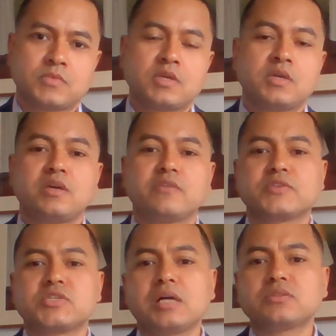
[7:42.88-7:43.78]
If a
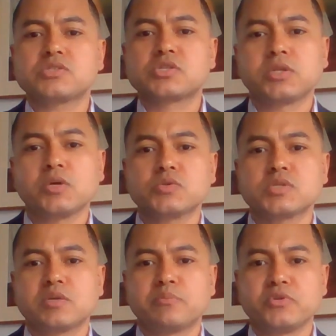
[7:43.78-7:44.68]
child
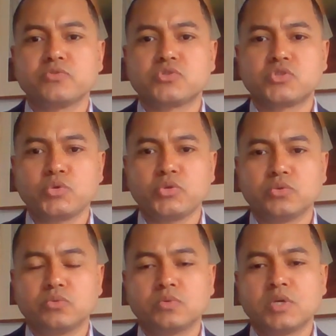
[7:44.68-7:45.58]
discloses abuse to
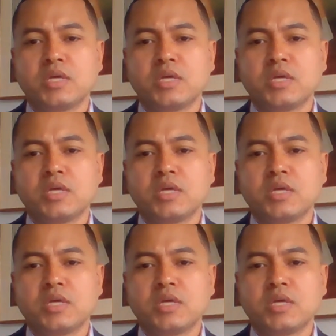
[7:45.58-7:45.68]
you,